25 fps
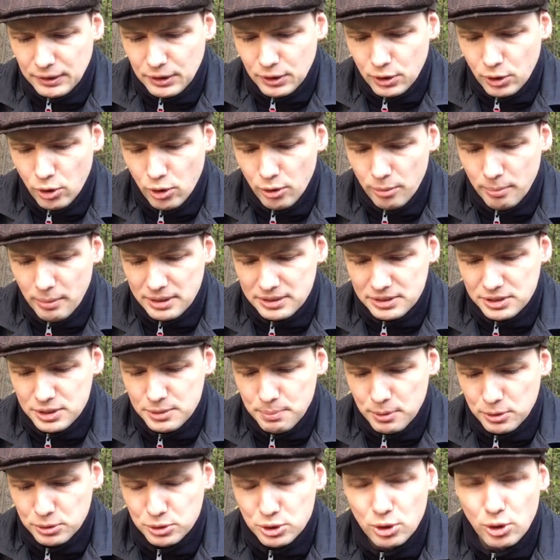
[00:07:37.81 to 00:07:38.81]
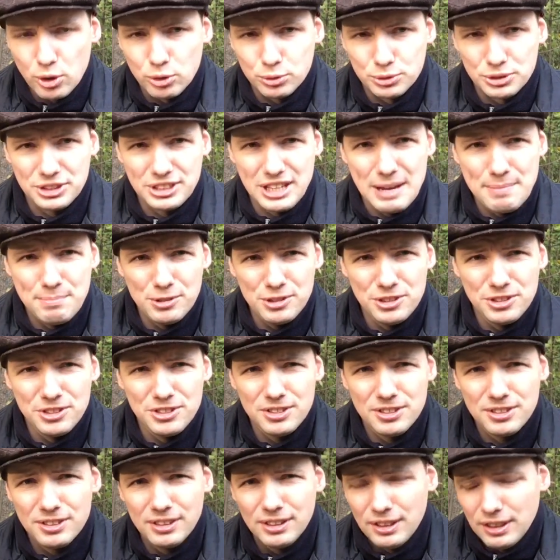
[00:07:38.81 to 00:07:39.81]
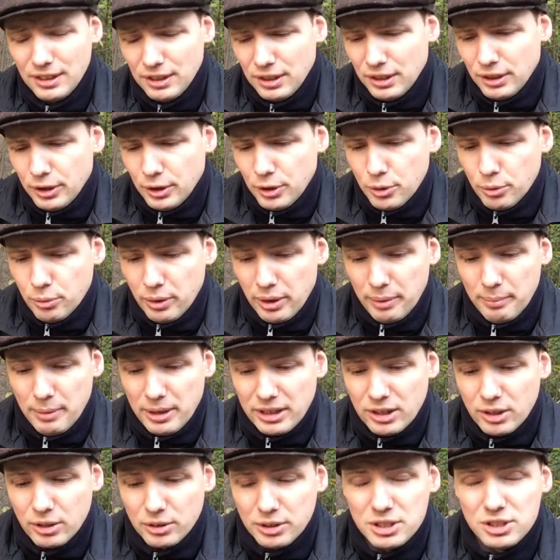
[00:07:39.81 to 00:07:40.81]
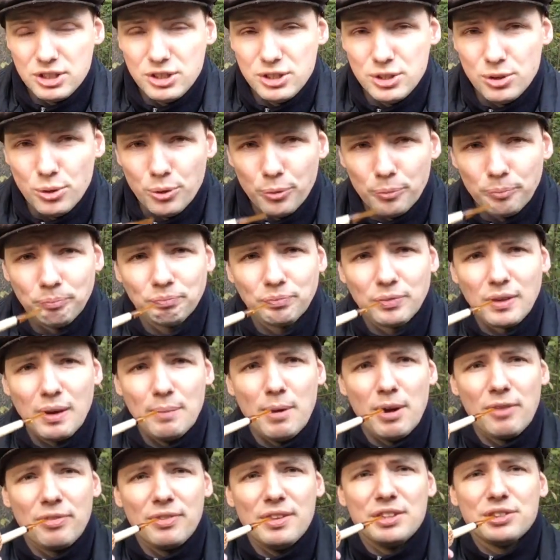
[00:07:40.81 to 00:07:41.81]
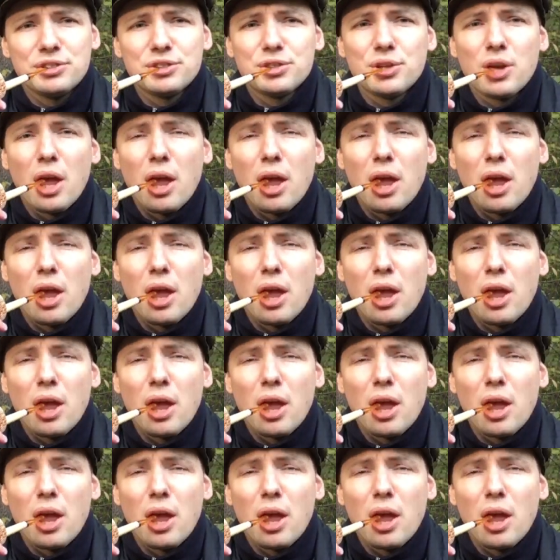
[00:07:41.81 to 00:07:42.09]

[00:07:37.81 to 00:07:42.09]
Who am I supposed to call? Cyprus? What am I gonna do about this?